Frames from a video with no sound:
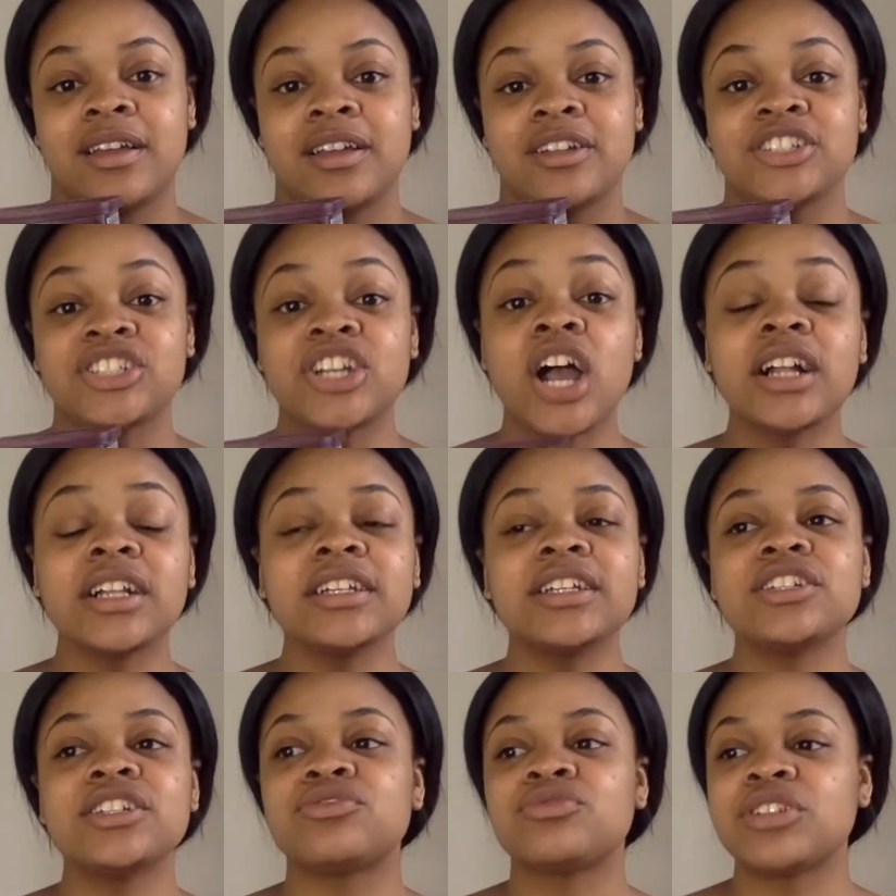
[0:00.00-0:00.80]
Chocolate
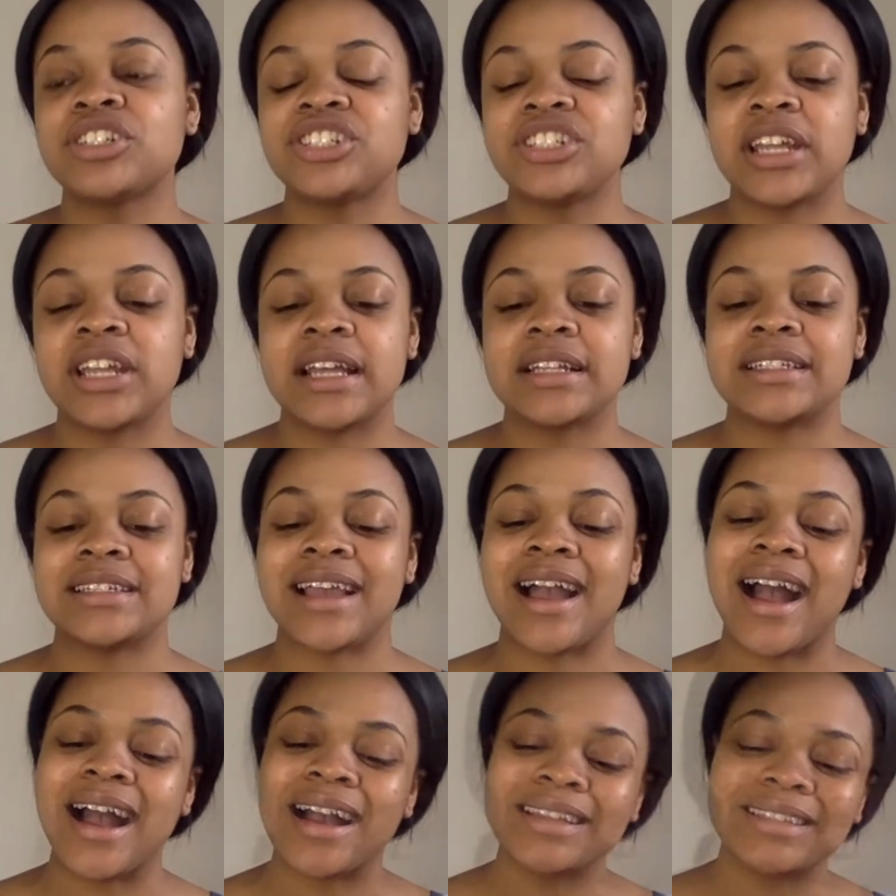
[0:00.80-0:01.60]
is rich in
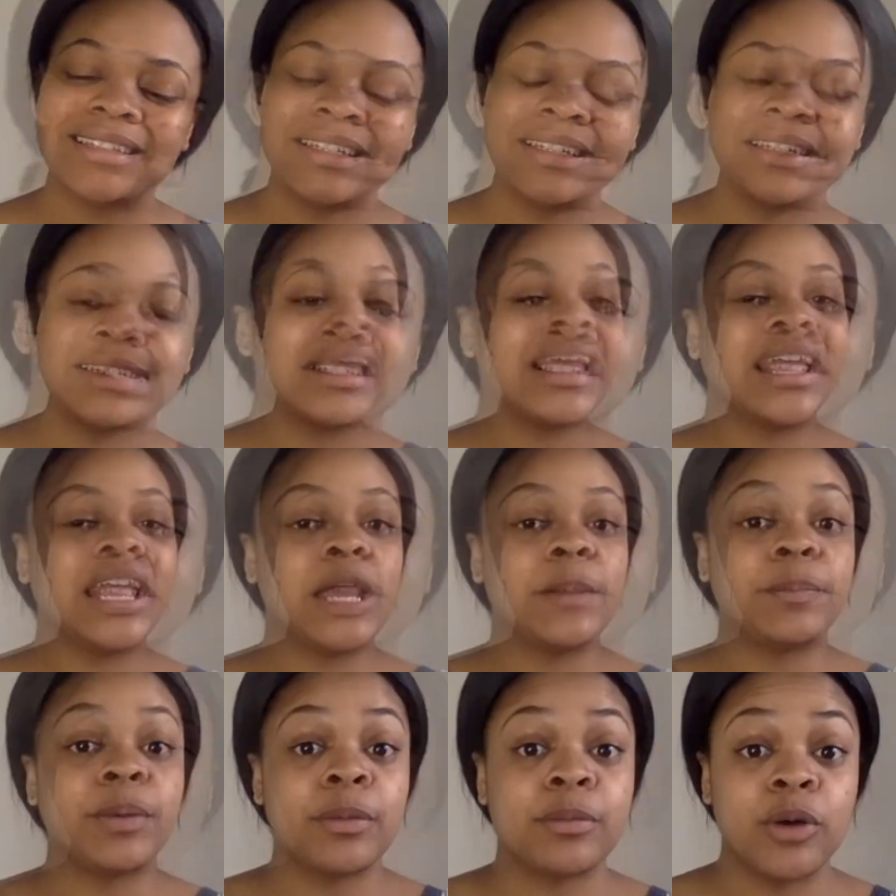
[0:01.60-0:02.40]
antioxidants.
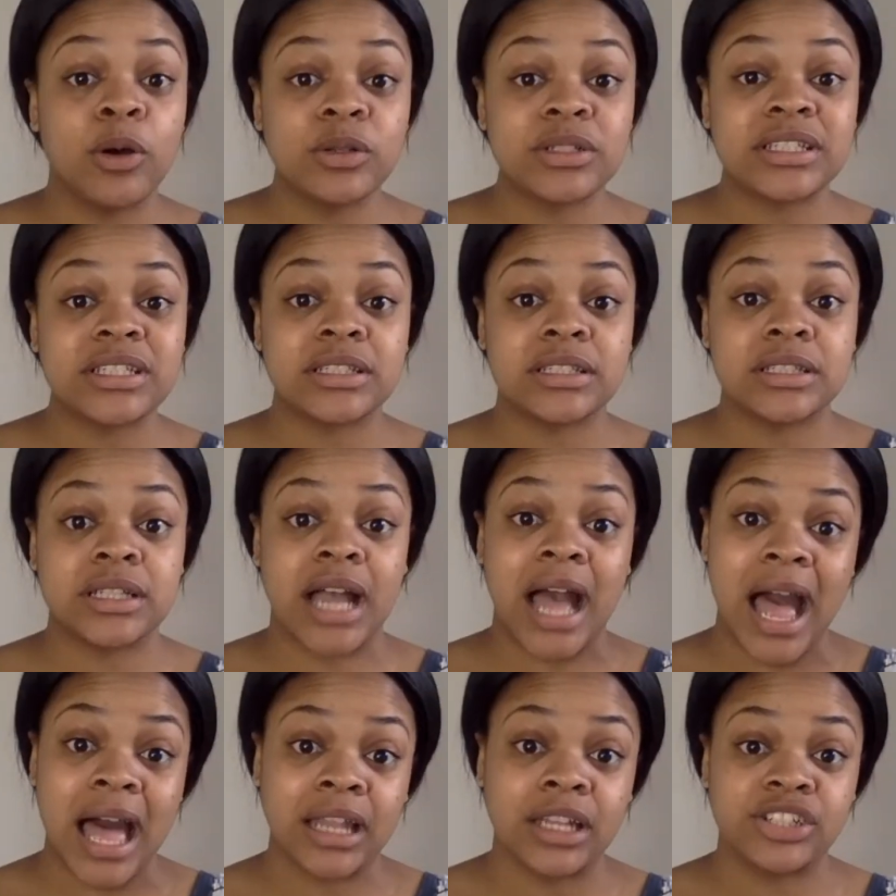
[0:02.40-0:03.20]
It promotes
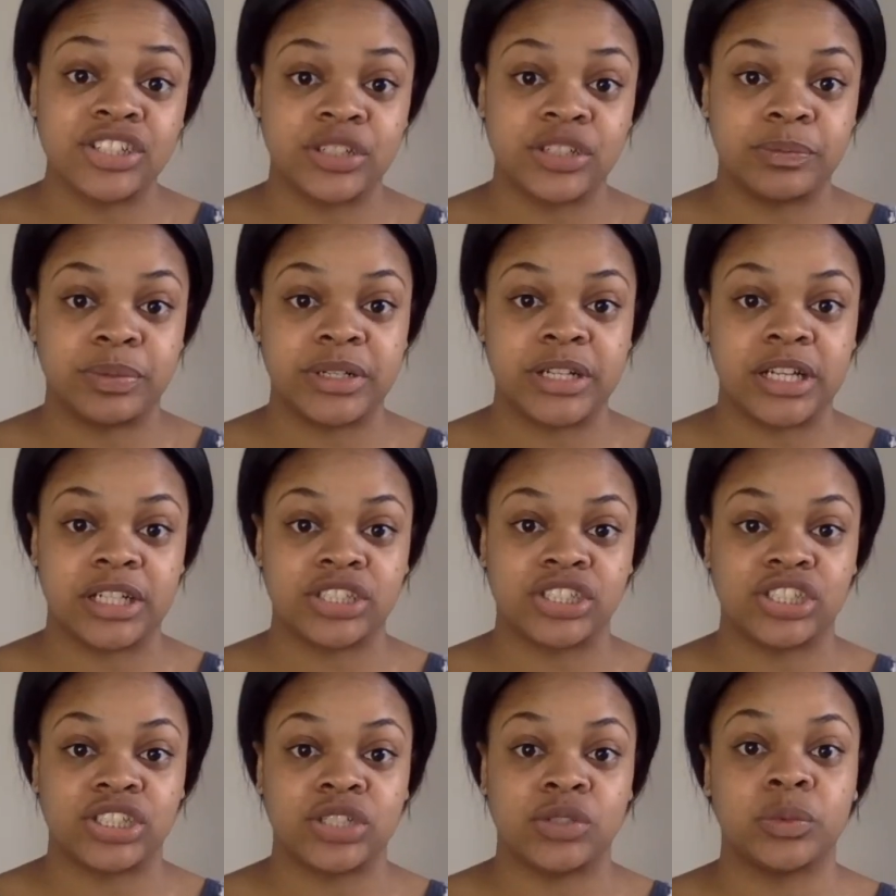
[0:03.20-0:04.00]
collagen
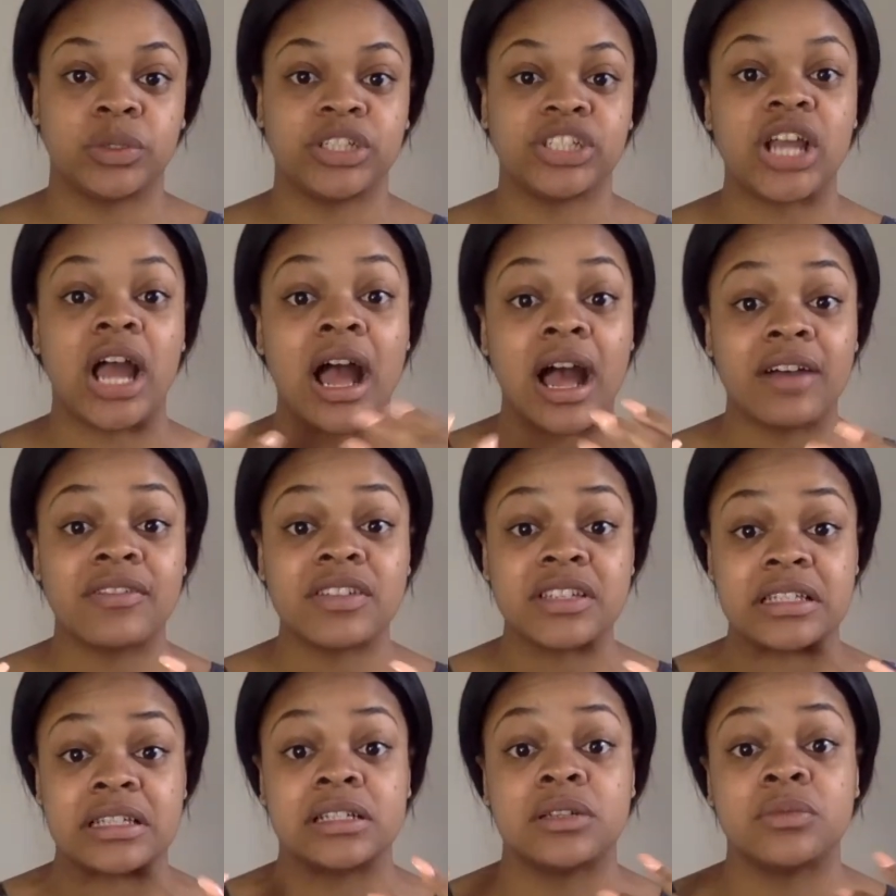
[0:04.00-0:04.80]
production, which
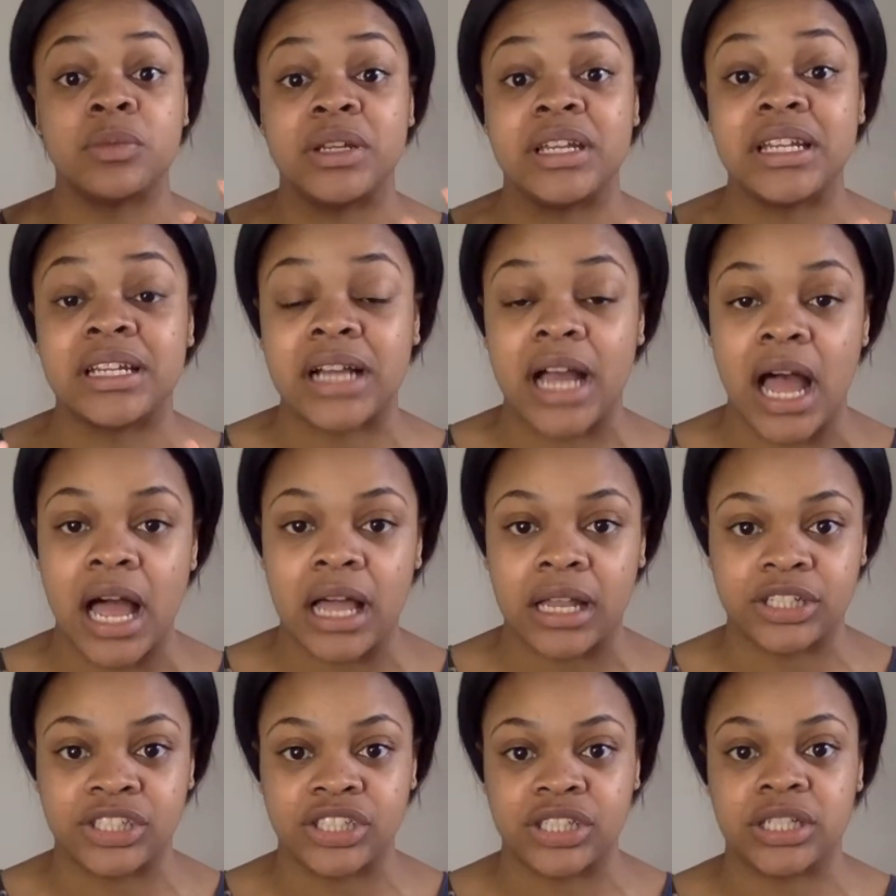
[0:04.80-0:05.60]
obviously we need
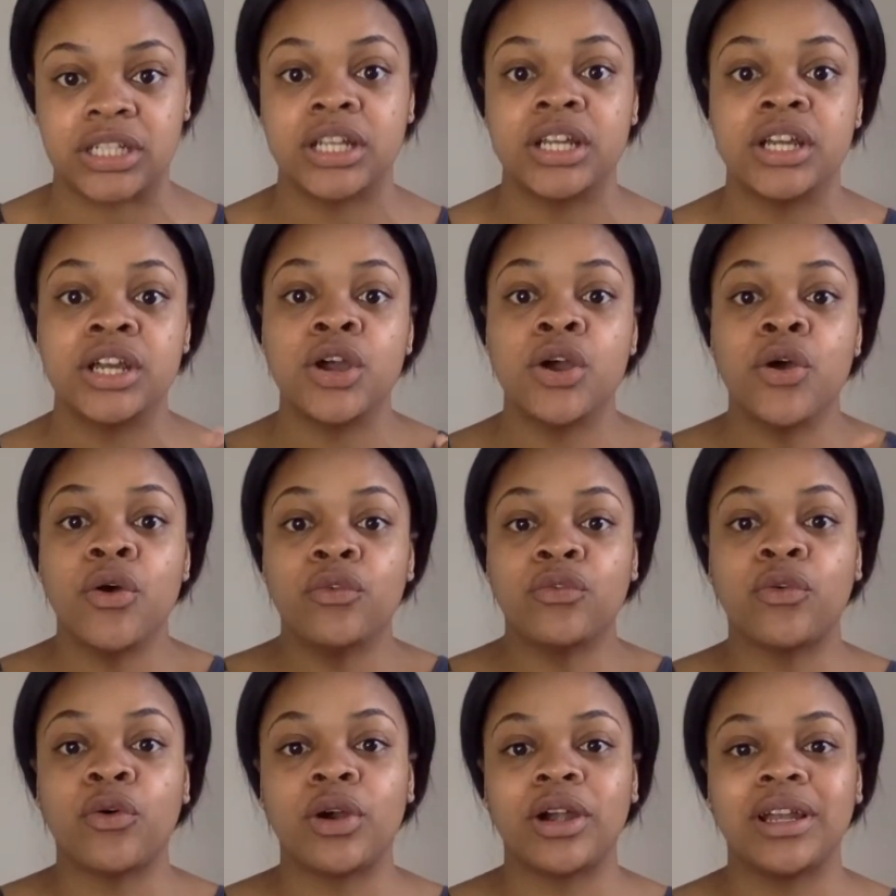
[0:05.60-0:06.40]
collagen
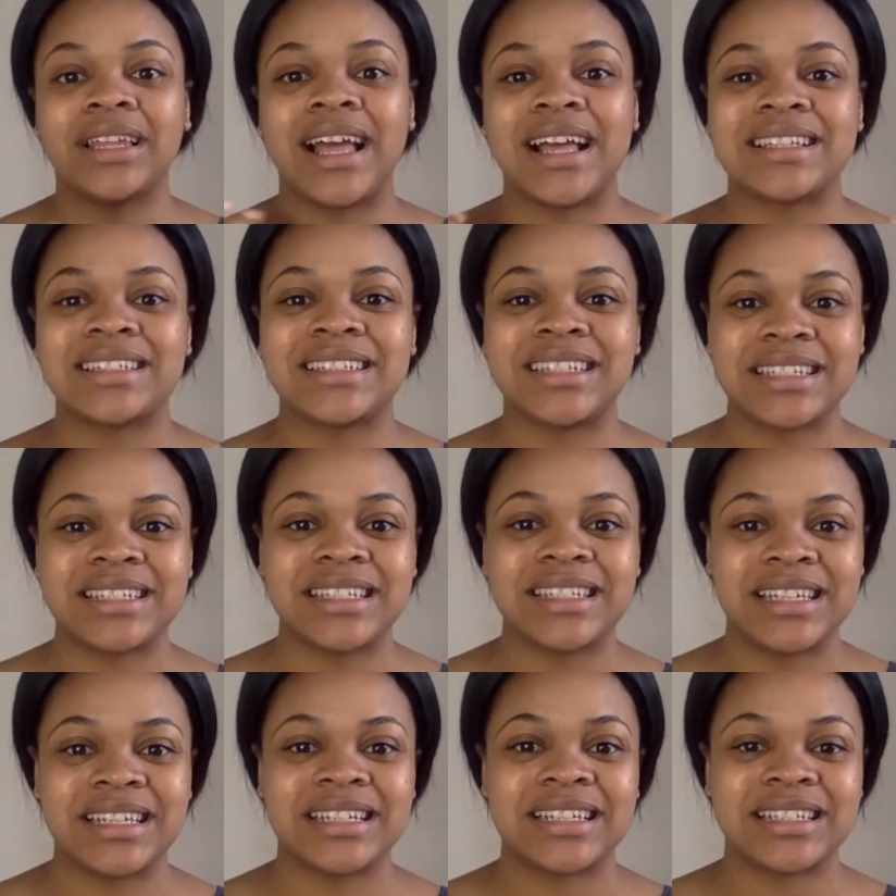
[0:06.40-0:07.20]
for
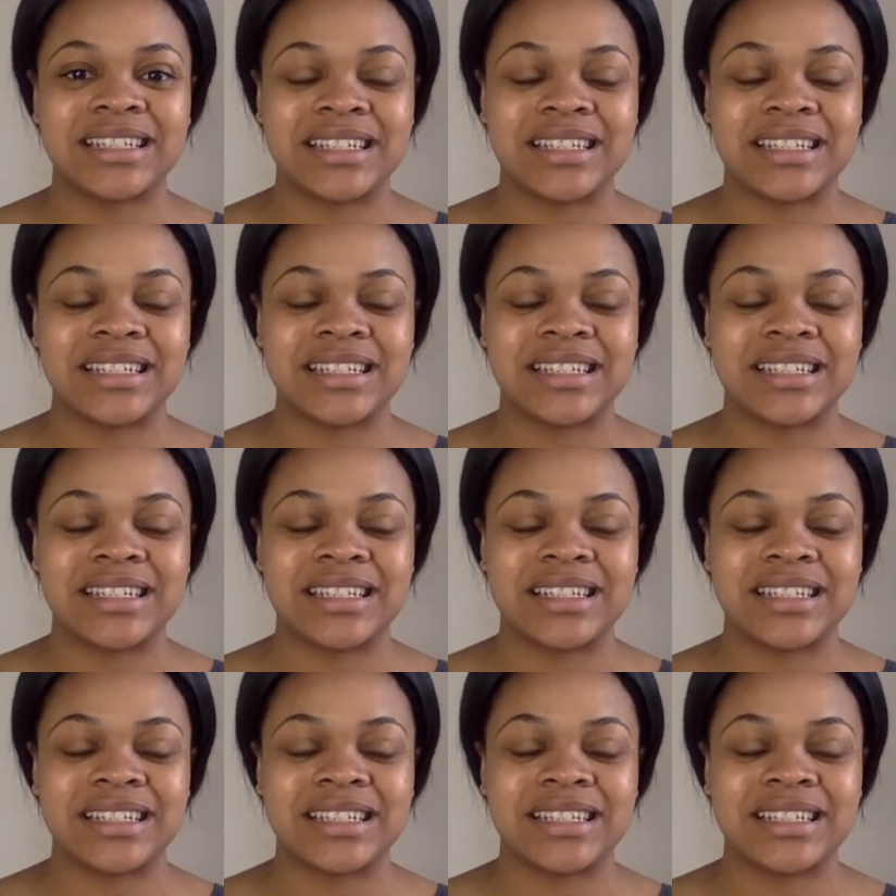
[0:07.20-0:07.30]
elasticity in the